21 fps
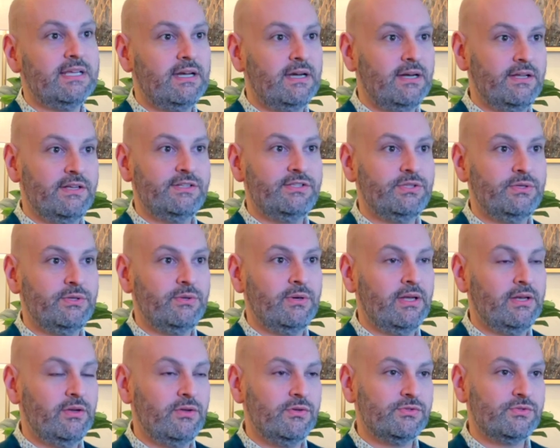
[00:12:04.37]
it into a
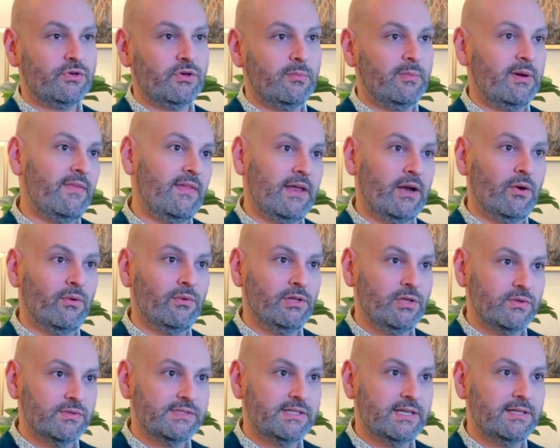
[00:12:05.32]
newsroom and they don't
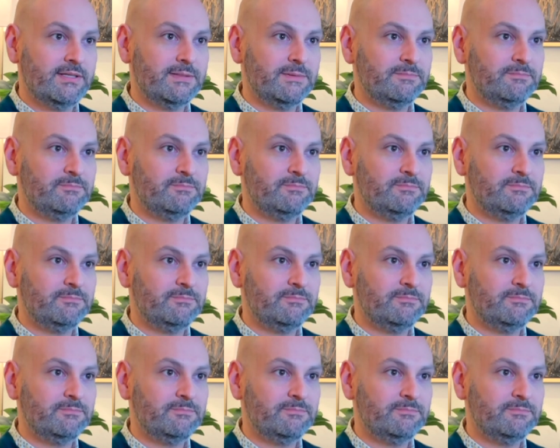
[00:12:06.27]
use it.